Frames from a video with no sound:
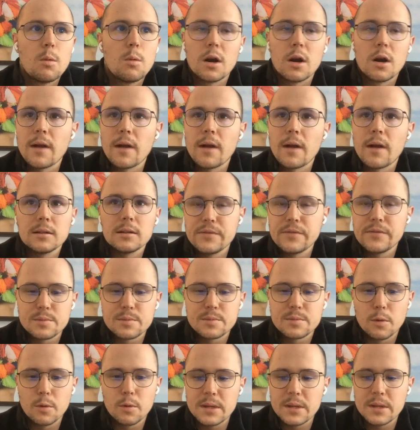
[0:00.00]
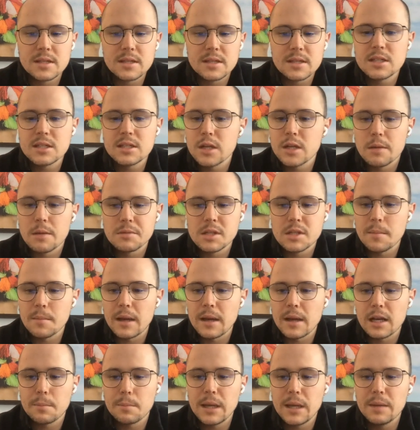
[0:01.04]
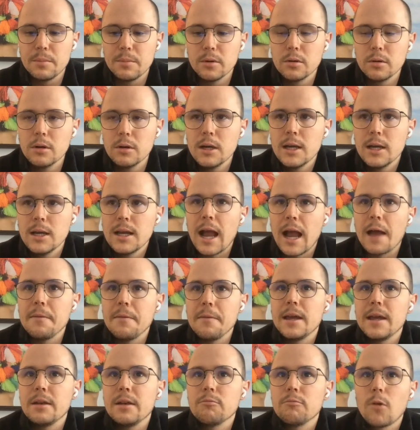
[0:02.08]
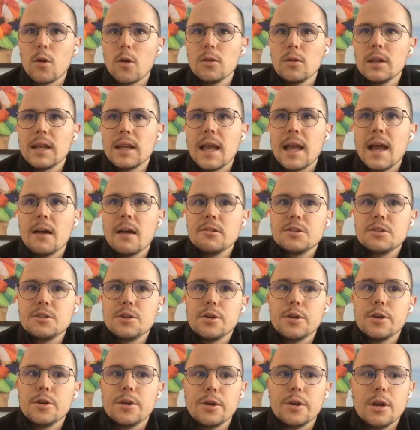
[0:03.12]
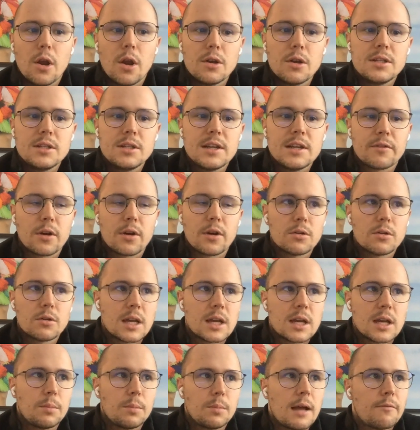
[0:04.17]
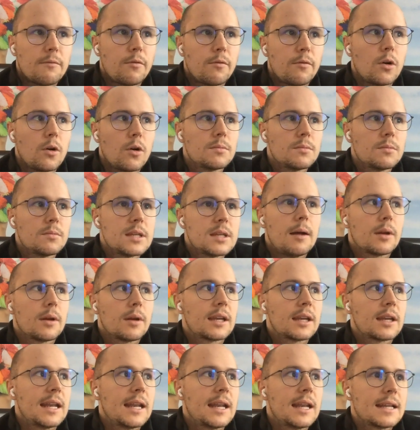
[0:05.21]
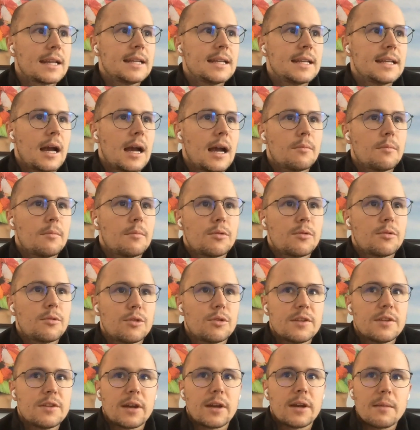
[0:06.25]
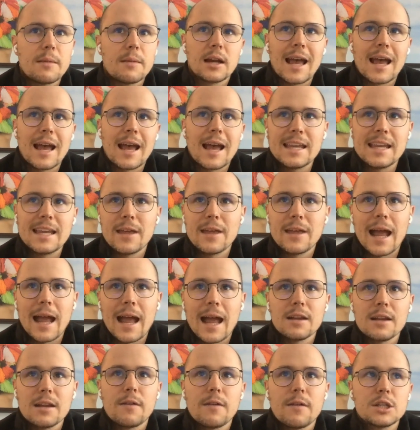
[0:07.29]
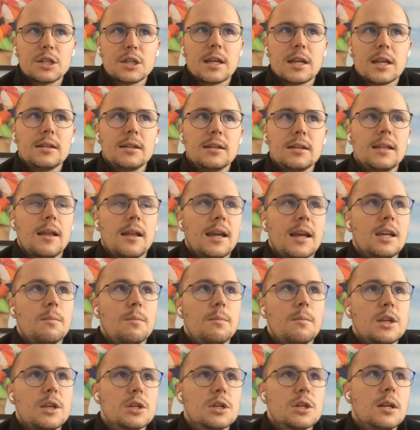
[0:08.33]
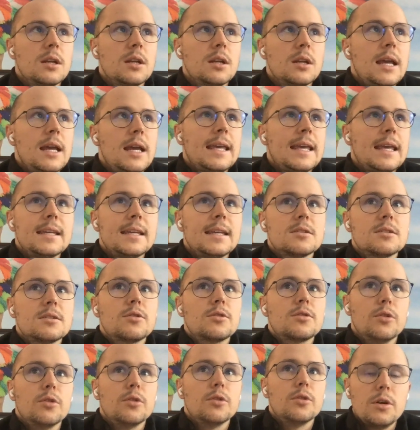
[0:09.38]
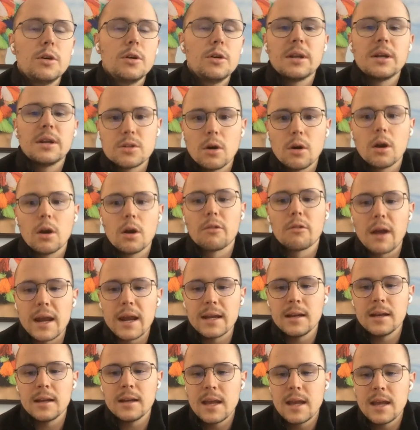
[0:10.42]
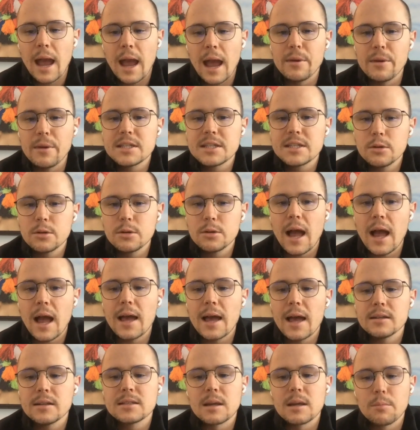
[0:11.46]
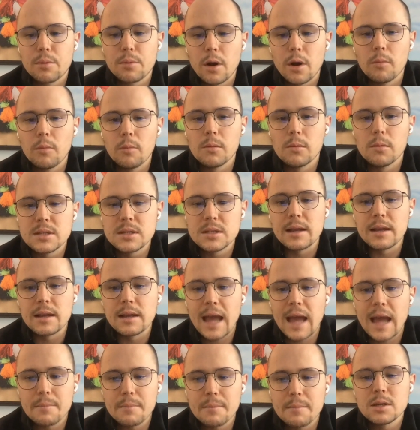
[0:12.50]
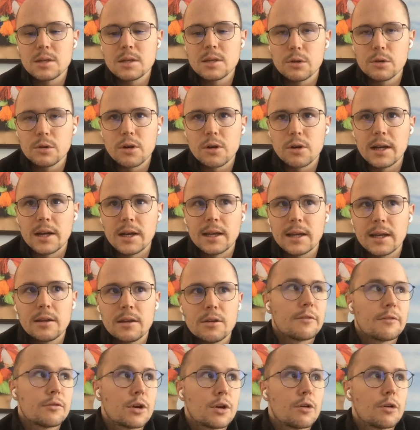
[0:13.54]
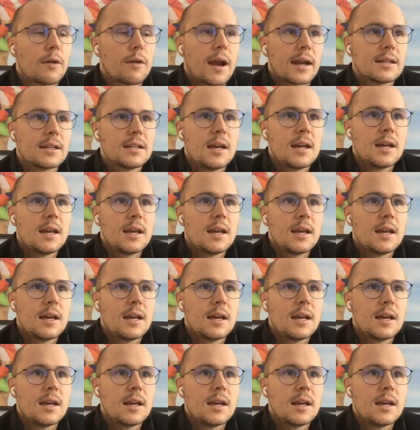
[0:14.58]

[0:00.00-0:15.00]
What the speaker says: a relatively small business in terms of the amount of people, and then rolling out to different wholesale platforms, connecting up through different apps to give that added functionality, like you mentioned, is good, but it's not great. And we still had some problems and gaps that we were trying to correct.